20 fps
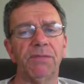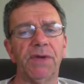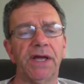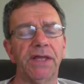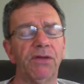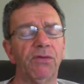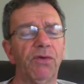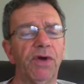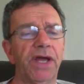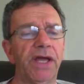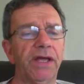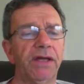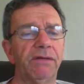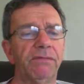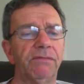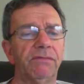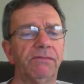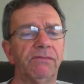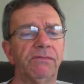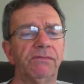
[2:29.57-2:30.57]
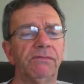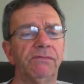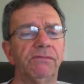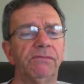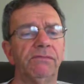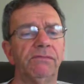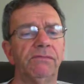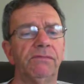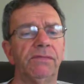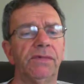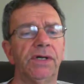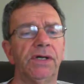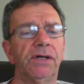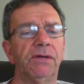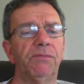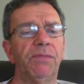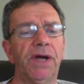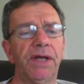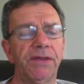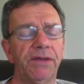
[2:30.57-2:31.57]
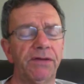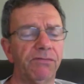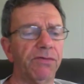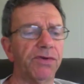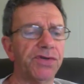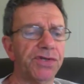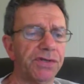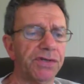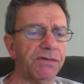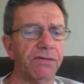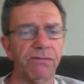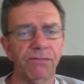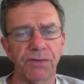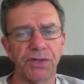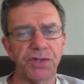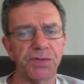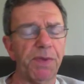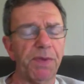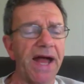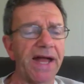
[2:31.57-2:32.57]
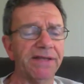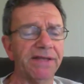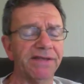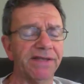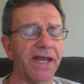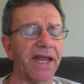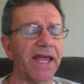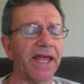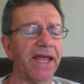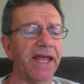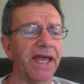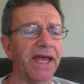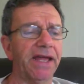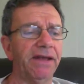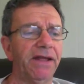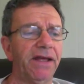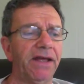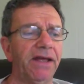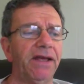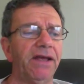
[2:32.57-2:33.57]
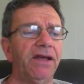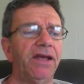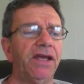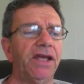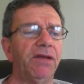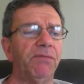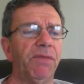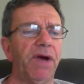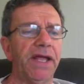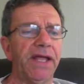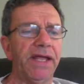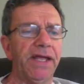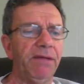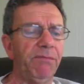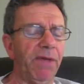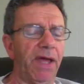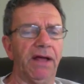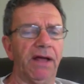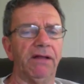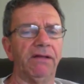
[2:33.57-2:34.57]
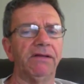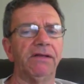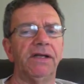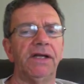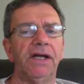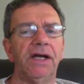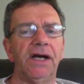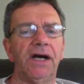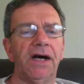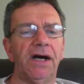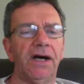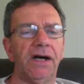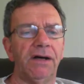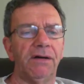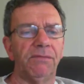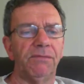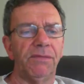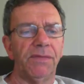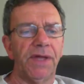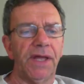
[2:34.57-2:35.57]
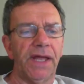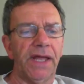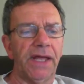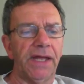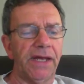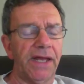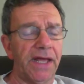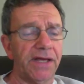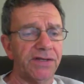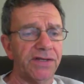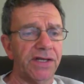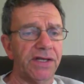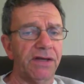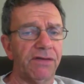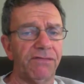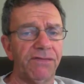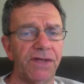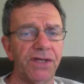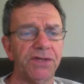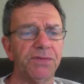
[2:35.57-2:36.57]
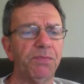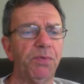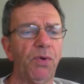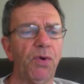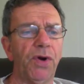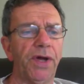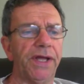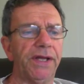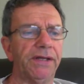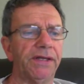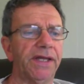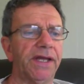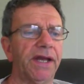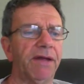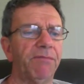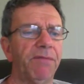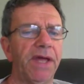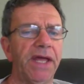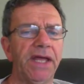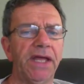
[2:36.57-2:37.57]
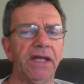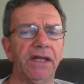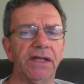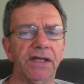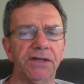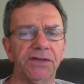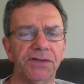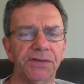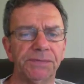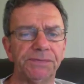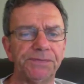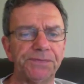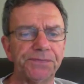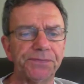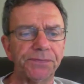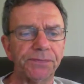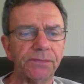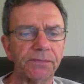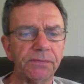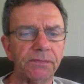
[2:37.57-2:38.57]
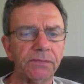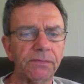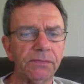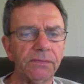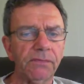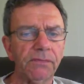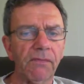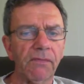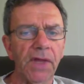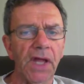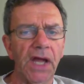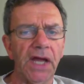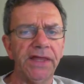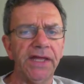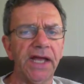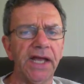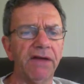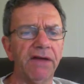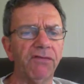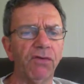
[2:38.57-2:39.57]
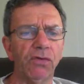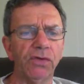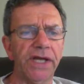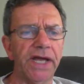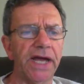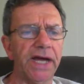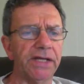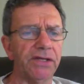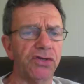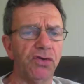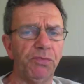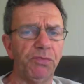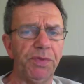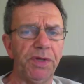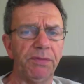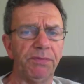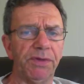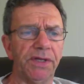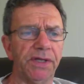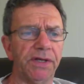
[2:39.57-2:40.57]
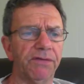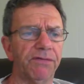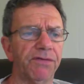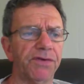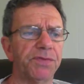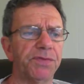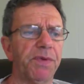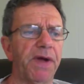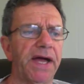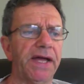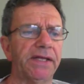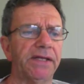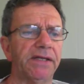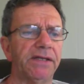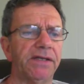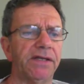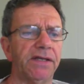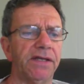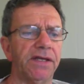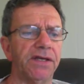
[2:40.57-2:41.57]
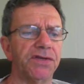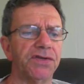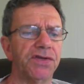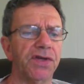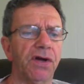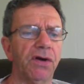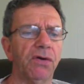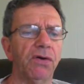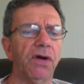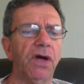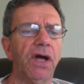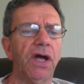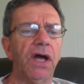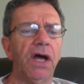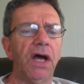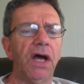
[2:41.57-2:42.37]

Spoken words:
by the way, by the response that I get in my email. And as of this point that I'm making this, I think I've only gotten 2 people that have responded to this. So,